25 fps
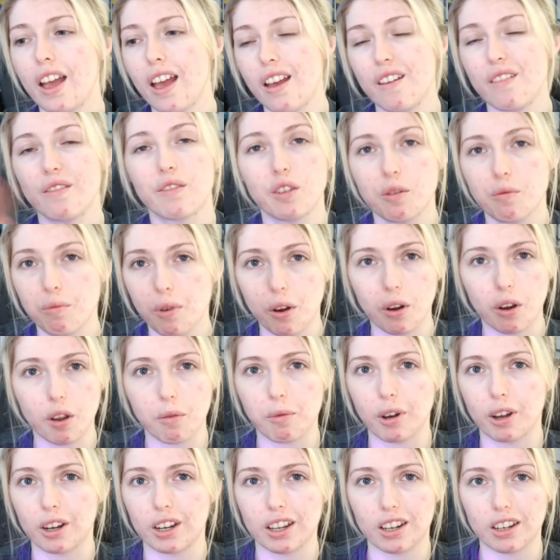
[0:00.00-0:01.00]
every
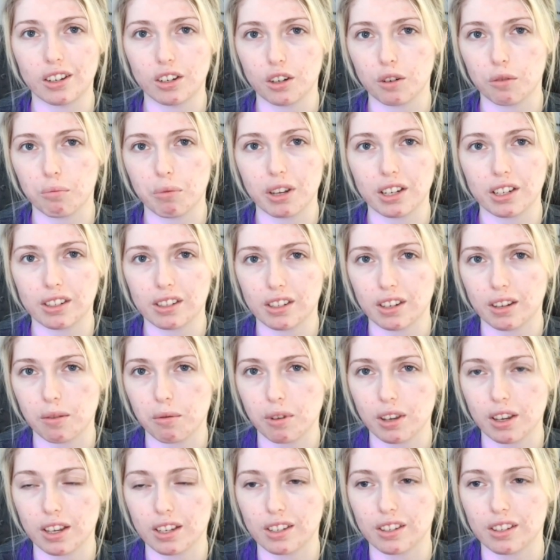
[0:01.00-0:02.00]
Pokemon in your PC
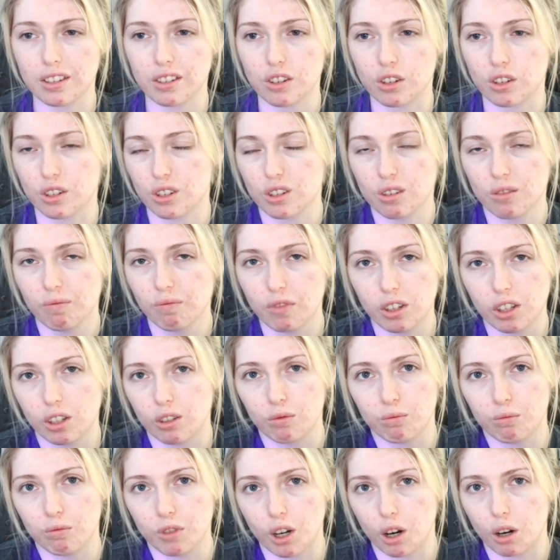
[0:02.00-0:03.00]
is just,
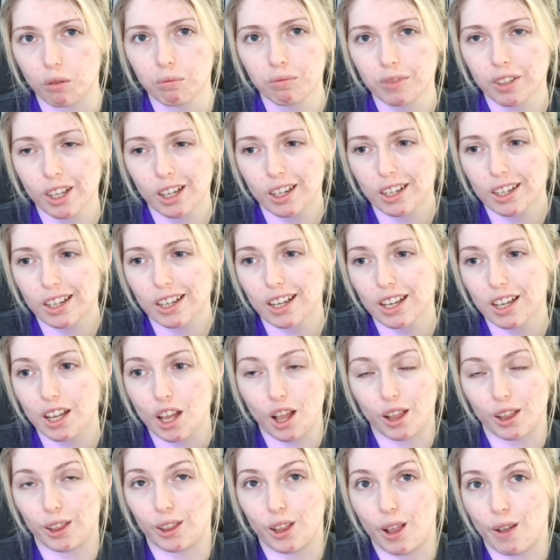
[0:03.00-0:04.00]

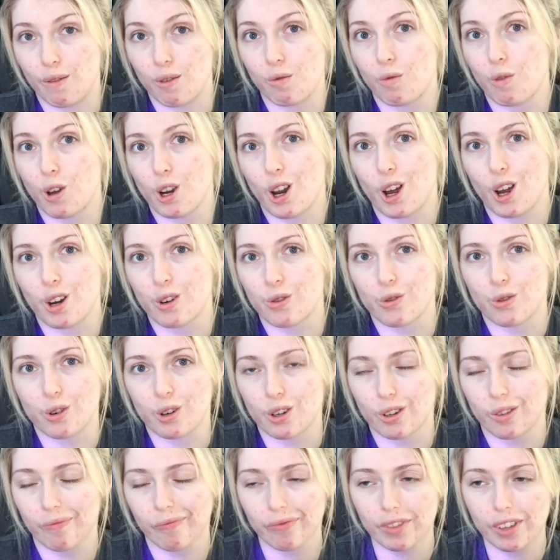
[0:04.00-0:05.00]
level 100.